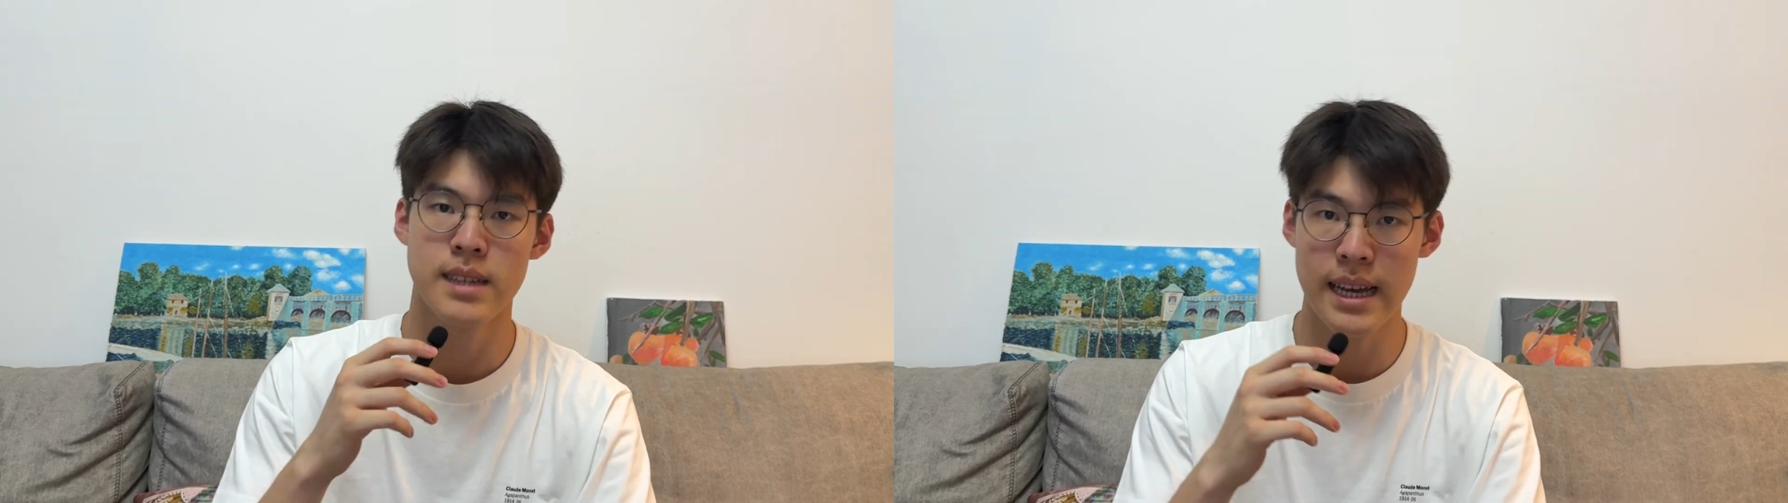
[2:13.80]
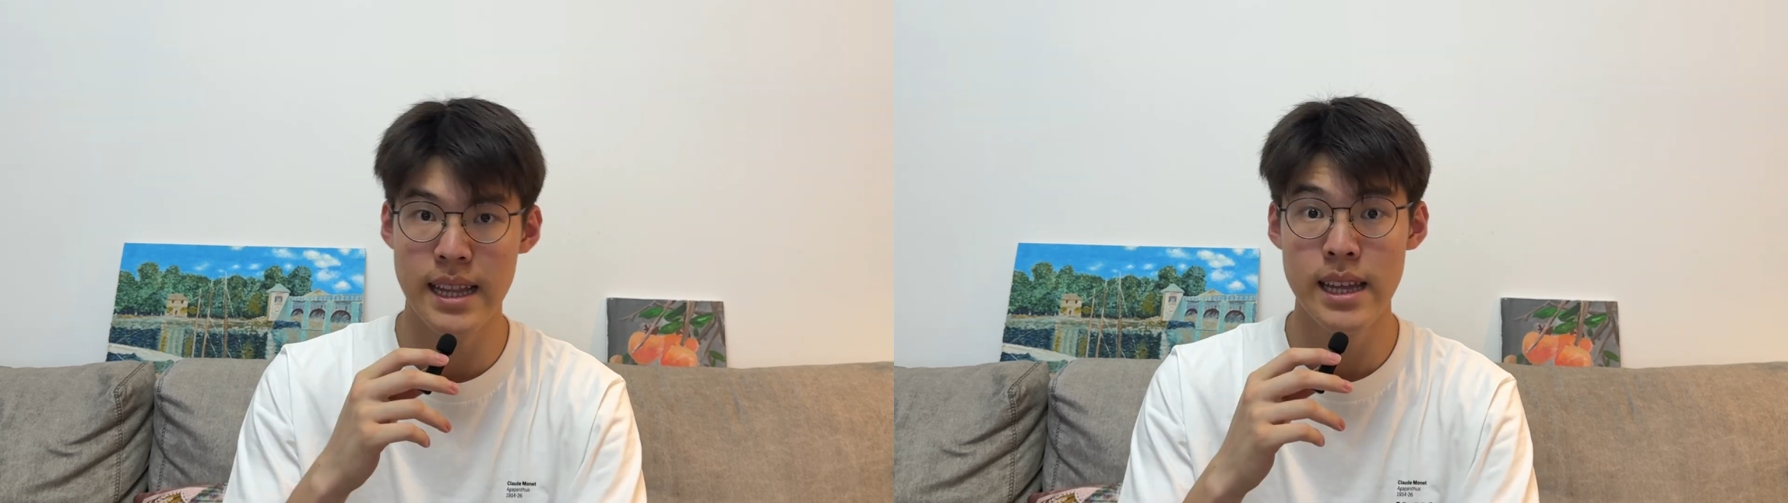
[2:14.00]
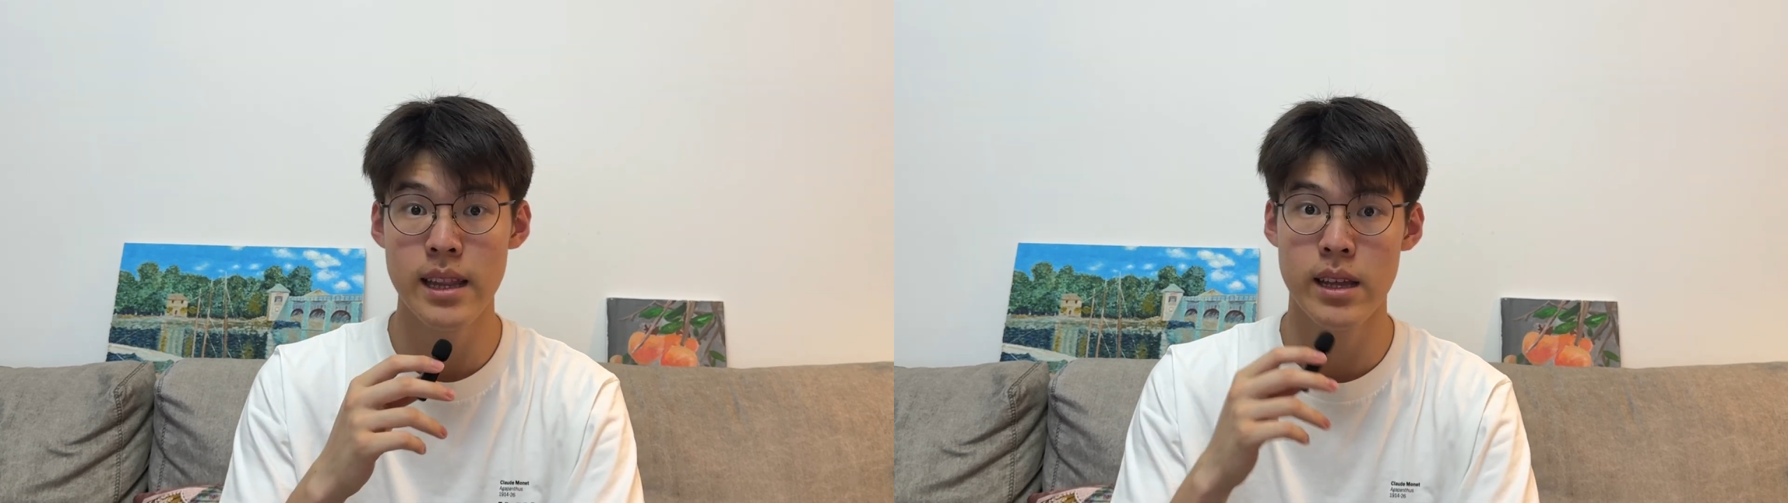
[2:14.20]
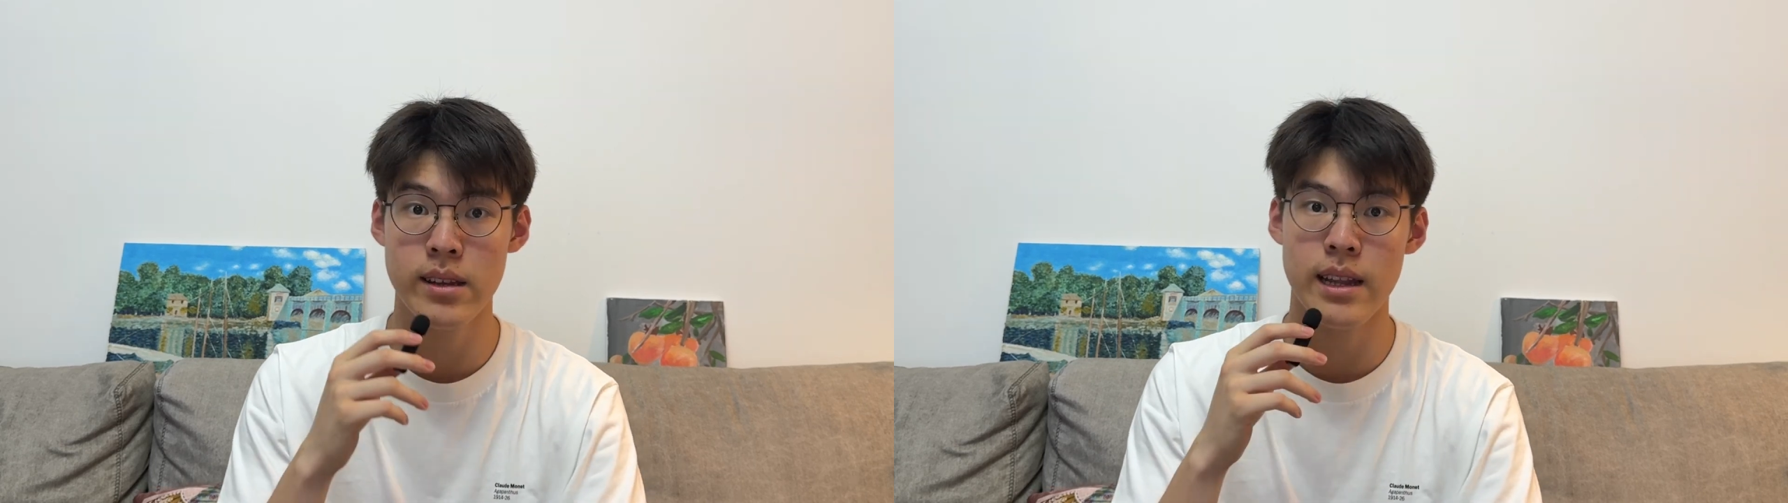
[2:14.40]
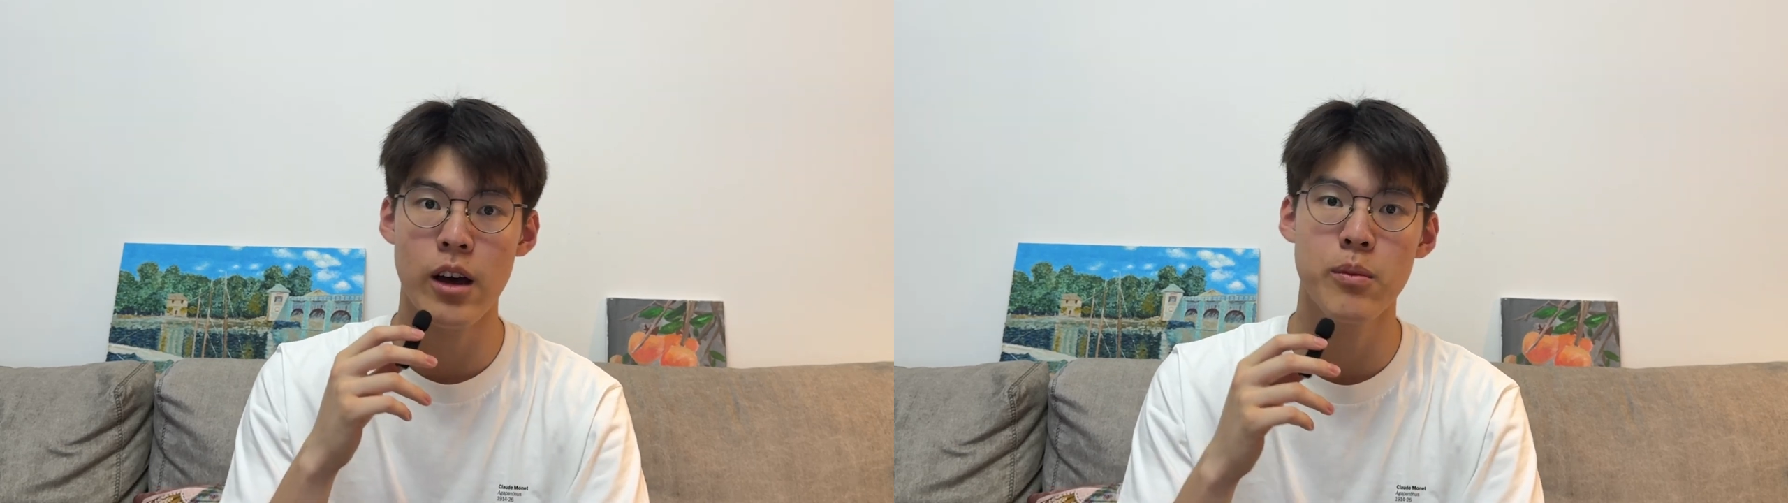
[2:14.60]
Secondly,
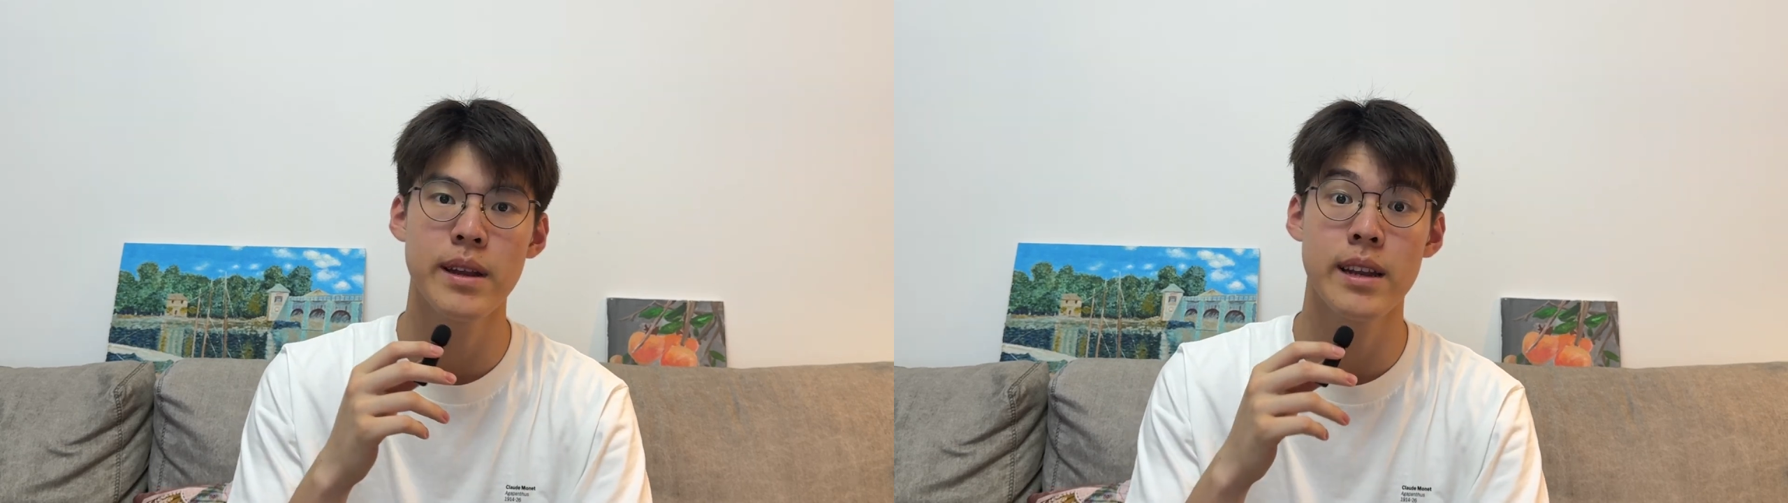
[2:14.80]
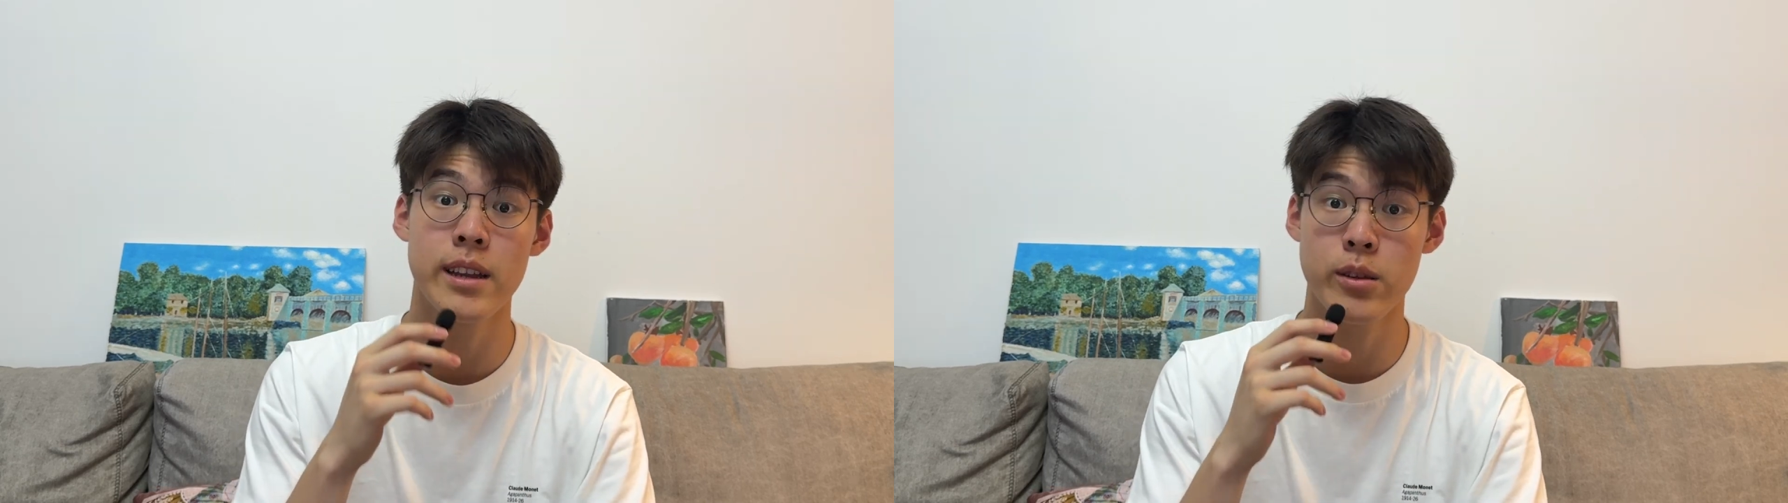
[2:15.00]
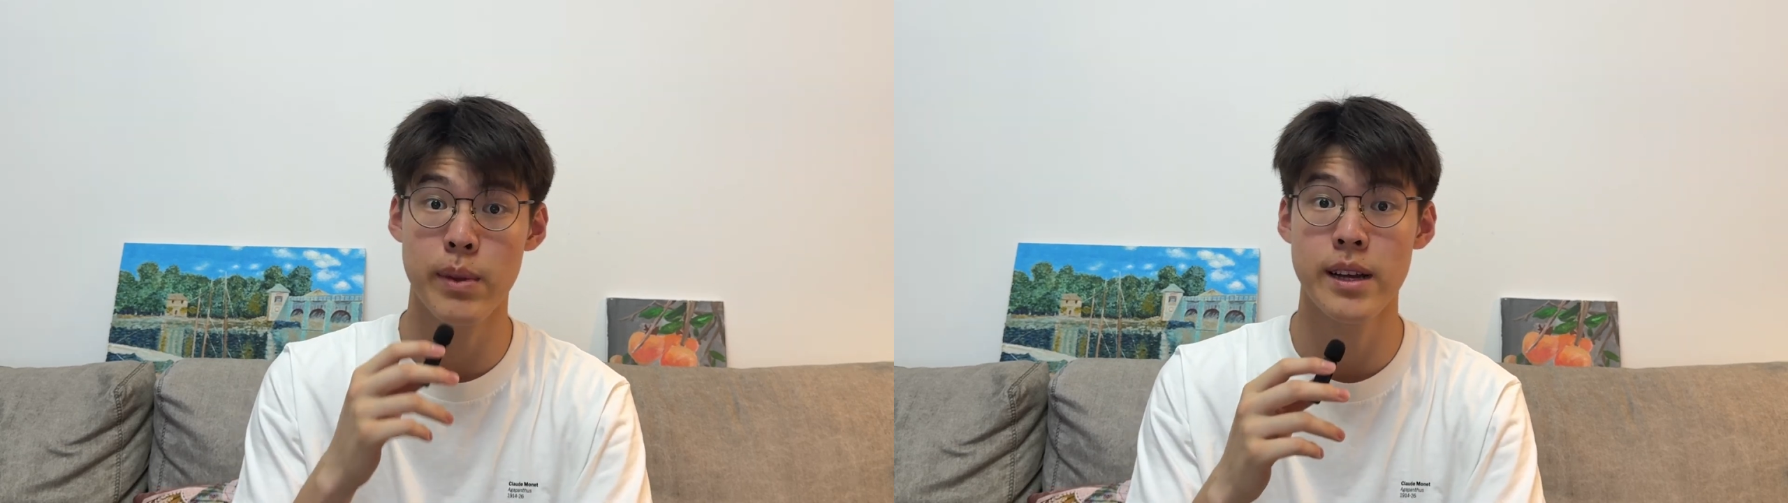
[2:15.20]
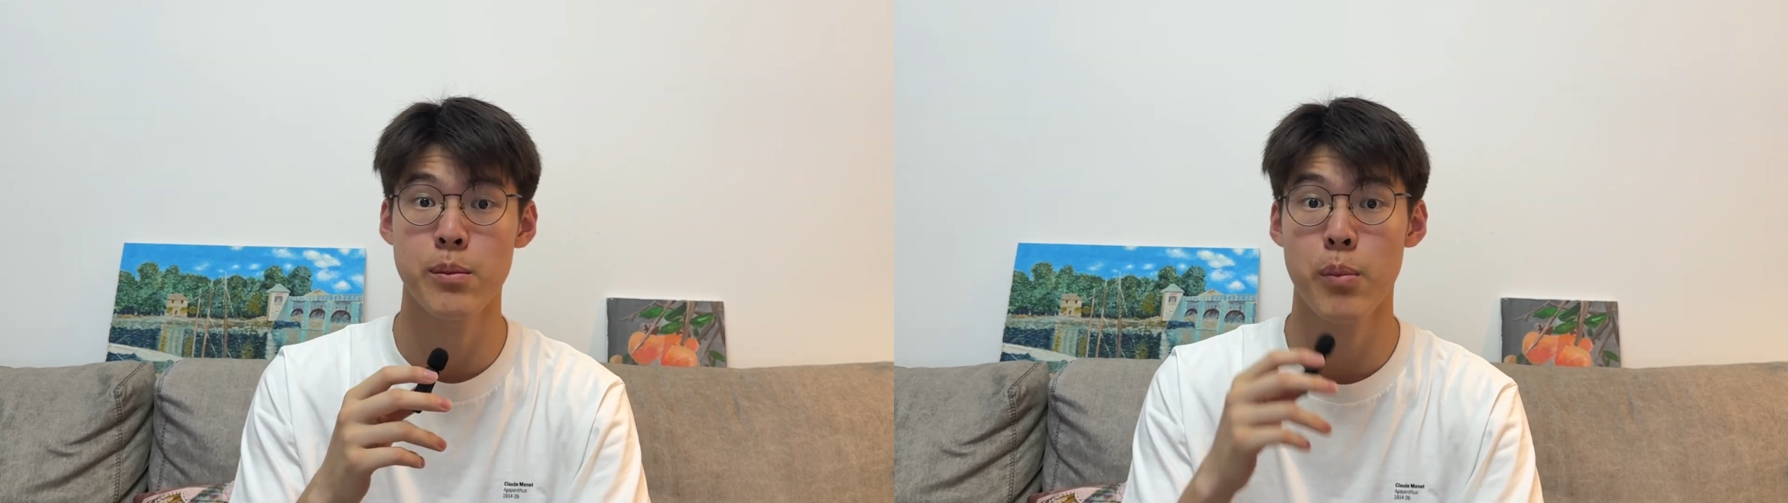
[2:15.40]
this allowed me to display a